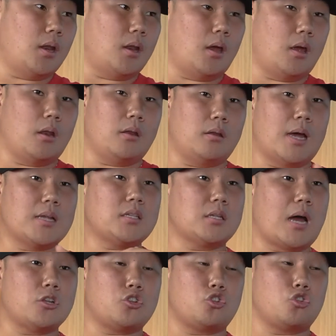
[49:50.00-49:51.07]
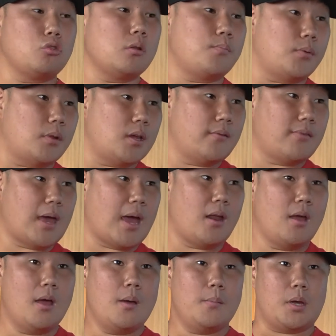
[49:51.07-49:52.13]
And I truly believe
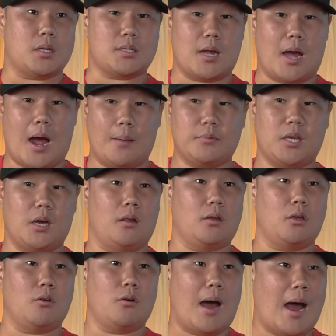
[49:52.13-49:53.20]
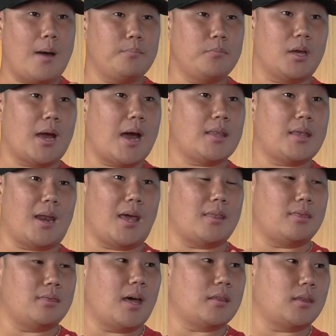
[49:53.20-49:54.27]
that, because I'm telling you, I'm the guy that
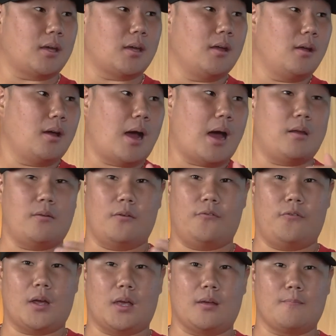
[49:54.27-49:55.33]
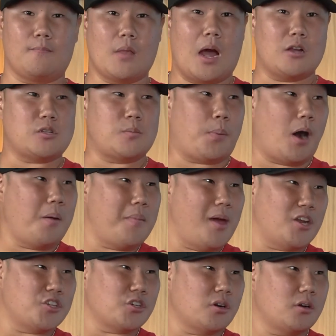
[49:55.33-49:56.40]
had nothing. I was a bar
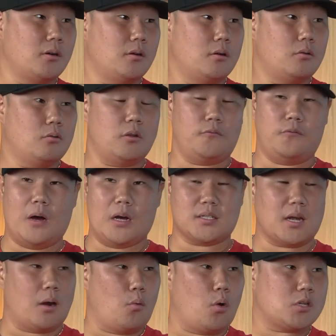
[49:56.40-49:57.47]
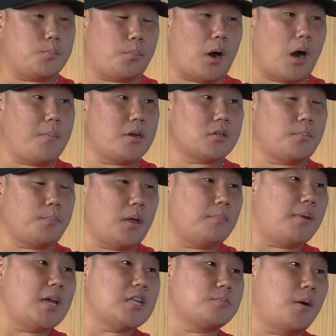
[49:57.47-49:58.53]
manager. Who the fuck is gonna watch bar manager
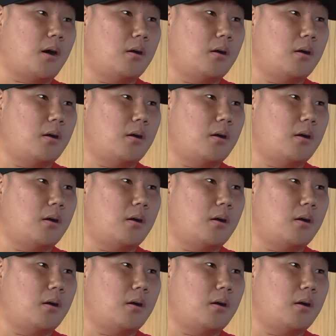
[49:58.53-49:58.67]
playing baseball?